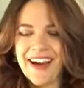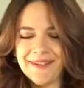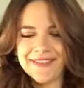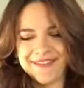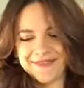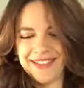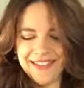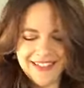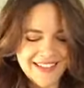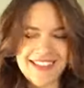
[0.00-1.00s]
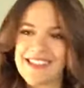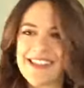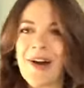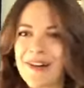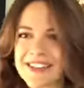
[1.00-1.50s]
I'm
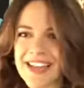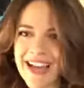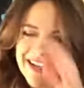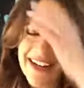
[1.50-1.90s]
so excited.